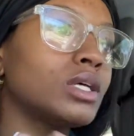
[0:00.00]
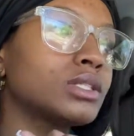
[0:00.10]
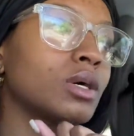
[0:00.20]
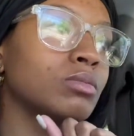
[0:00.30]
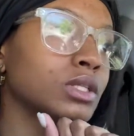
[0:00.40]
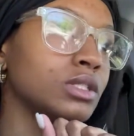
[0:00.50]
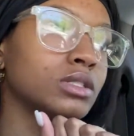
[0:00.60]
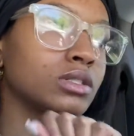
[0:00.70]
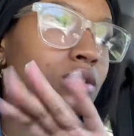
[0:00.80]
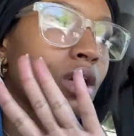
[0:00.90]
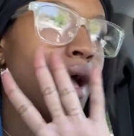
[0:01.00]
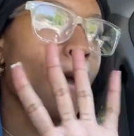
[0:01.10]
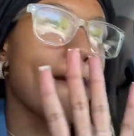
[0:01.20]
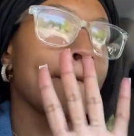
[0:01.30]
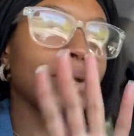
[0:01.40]
so please
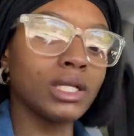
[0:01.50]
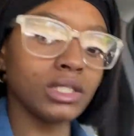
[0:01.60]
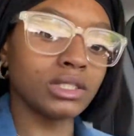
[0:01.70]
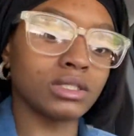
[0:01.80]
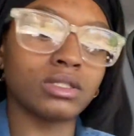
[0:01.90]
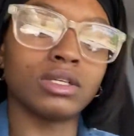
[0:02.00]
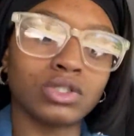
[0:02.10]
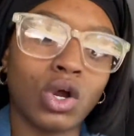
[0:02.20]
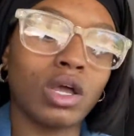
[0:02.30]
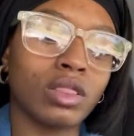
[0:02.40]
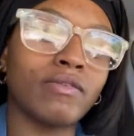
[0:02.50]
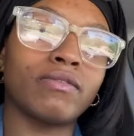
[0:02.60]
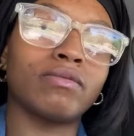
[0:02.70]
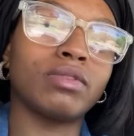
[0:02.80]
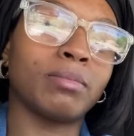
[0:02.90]
please discard the,
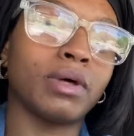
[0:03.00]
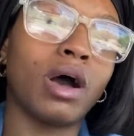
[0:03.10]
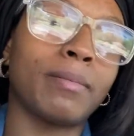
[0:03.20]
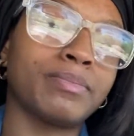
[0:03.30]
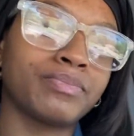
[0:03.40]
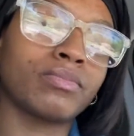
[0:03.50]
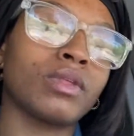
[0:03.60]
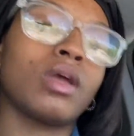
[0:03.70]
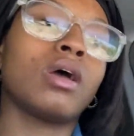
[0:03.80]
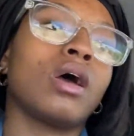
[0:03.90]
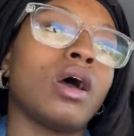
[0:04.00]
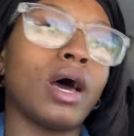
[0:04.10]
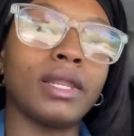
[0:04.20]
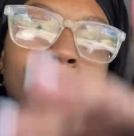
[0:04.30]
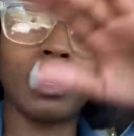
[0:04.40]
the bob
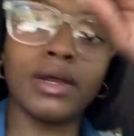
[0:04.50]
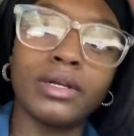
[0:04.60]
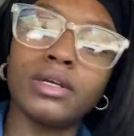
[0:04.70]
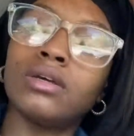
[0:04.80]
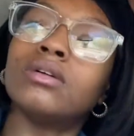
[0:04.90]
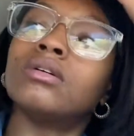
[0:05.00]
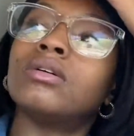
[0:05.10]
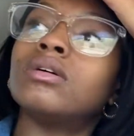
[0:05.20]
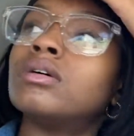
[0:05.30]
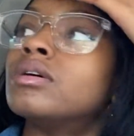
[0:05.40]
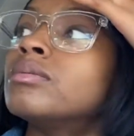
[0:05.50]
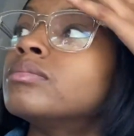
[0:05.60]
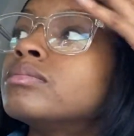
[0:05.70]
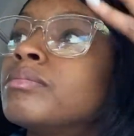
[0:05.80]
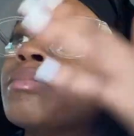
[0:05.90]
i need my hair did um,
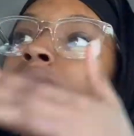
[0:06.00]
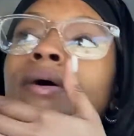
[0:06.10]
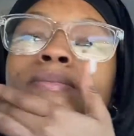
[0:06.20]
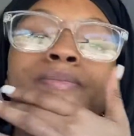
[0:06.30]
but